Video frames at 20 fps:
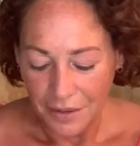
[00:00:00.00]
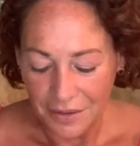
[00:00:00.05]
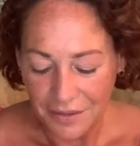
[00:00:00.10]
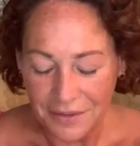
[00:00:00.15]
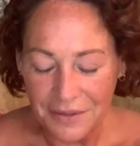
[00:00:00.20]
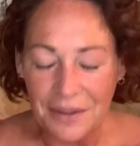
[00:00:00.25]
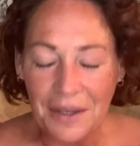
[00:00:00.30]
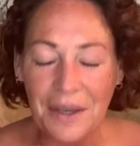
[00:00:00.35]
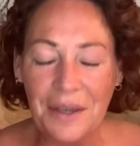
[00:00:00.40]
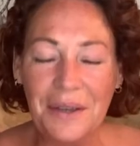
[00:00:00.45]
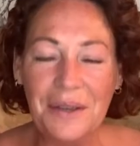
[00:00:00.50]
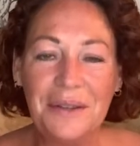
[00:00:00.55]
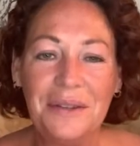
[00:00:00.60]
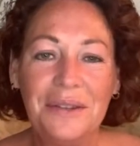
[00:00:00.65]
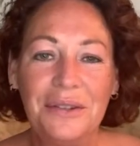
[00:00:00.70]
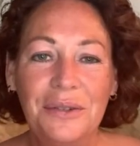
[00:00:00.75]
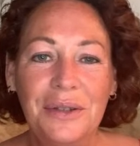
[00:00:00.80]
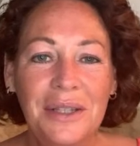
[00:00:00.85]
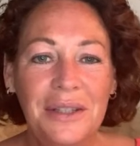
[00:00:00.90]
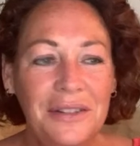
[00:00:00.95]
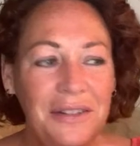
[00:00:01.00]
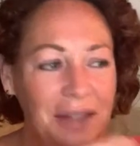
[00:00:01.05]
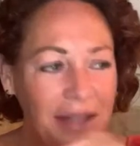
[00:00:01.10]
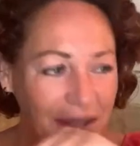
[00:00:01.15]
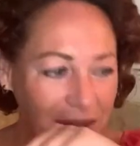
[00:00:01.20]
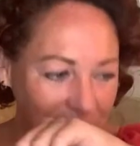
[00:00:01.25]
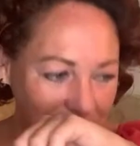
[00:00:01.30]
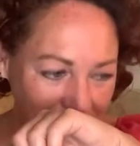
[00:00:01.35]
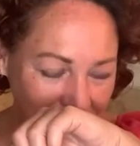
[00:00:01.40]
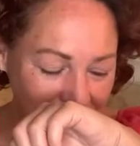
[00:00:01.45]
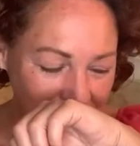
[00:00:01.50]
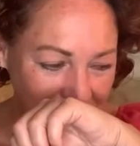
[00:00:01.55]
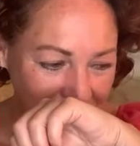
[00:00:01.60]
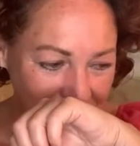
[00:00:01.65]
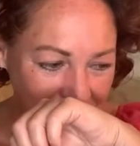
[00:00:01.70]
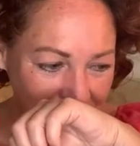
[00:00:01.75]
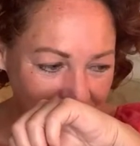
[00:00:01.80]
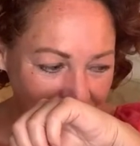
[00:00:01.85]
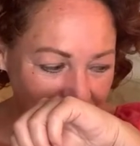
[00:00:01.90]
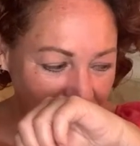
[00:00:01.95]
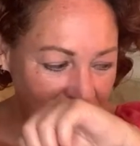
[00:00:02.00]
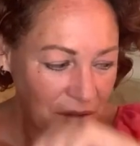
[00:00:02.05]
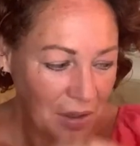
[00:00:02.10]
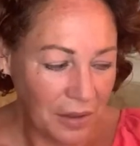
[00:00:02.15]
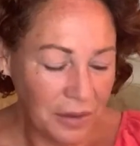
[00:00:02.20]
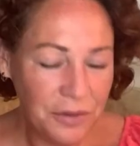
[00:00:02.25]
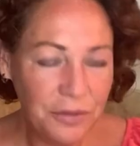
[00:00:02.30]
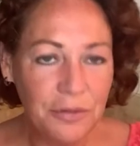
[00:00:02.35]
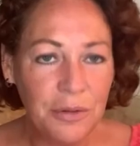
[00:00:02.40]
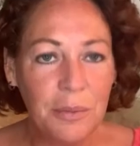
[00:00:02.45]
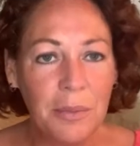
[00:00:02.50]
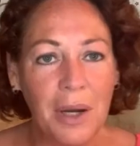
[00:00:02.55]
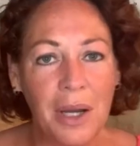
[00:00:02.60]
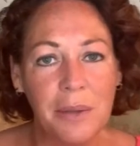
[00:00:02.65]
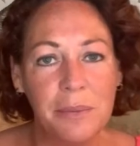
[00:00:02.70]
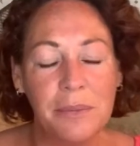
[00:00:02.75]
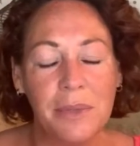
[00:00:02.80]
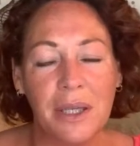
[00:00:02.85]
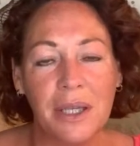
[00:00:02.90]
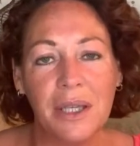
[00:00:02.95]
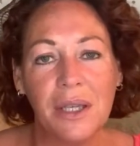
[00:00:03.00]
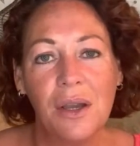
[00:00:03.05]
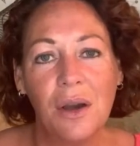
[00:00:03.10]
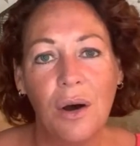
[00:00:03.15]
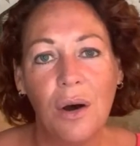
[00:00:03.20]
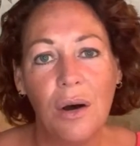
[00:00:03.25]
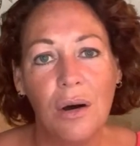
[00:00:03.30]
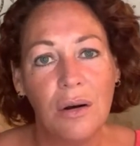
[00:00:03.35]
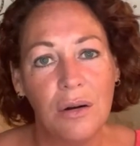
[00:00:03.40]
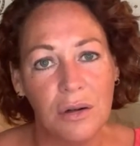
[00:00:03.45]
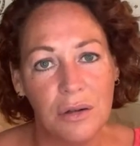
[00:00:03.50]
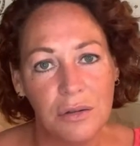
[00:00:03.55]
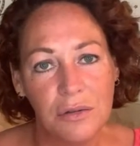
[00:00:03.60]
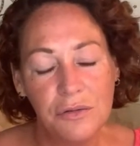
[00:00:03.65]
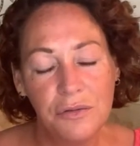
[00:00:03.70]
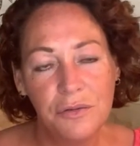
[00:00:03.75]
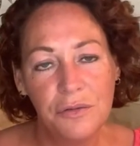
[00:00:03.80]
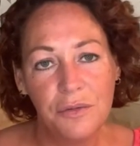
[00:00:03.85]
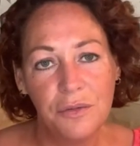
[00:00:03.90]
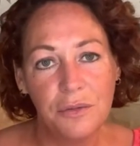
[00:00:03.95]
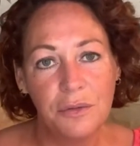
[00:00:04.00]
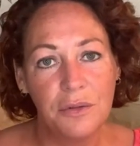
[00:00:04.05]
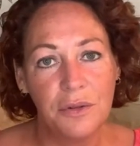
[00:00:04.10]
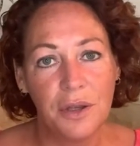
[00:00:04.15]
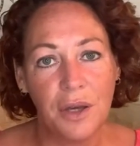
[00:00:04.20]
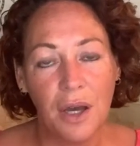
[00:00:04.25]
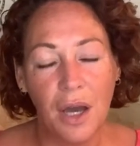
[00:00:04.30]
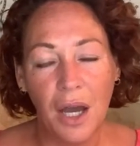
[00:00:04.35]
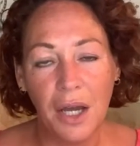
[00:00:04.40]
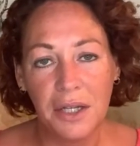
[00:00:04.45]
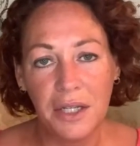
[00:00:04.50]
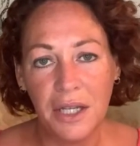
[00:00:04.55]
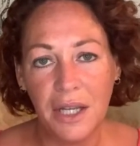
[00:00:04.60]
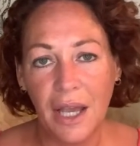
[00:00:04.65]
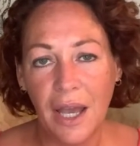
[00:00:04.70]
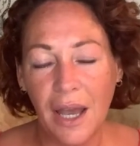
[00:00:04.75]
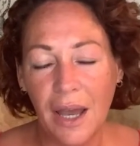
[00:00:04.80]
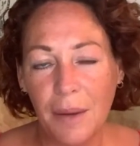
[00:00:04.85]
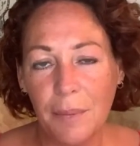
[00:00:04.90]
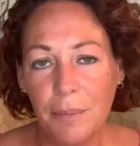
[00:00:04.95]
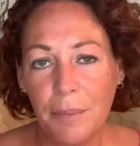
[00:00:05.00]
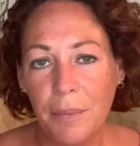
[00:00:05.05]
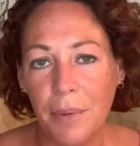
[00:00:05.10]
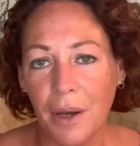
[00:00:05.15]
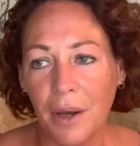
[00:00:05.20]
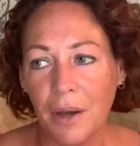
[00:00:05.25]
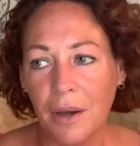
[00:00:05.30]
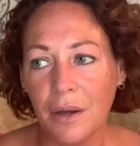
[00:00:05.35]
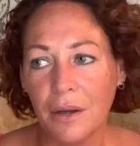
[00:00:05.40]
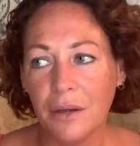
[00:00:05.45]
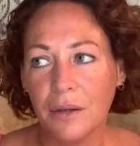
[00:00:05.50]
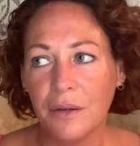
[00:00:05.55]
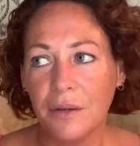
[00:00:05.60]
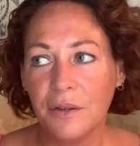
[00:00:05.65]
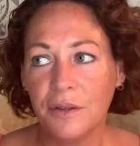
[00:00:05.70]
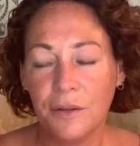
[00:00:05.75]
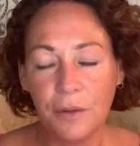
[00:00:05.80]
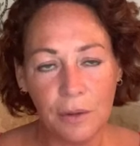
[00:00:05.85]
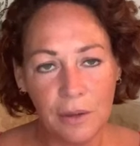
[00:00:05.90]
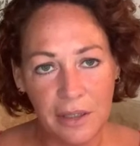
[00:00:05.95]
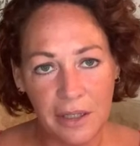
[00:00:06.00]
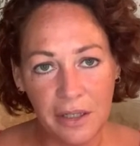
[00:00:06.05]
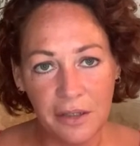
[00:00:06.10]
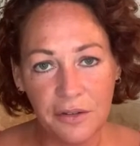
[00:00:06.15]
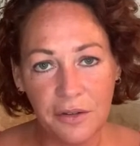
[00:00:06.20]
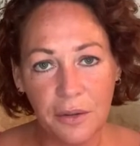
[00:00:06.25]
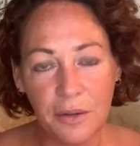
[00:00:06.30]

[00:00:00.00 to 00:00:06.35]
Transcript: So sweetie does remind me of the honey amber solid.